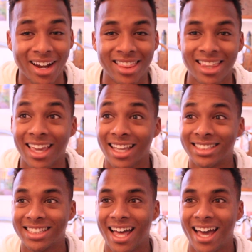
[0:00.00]
I think
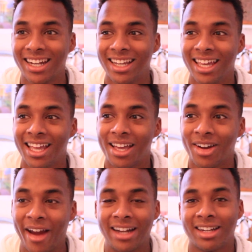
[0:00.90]
it's not,
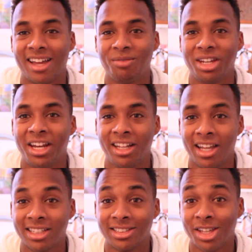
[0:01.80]
granted, I've been eating
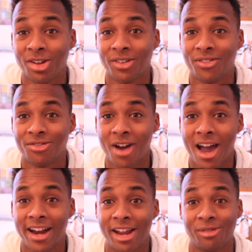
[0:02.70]
like southern
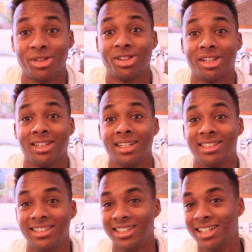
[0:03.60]
fried everything
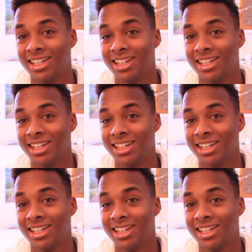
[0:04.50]
lately,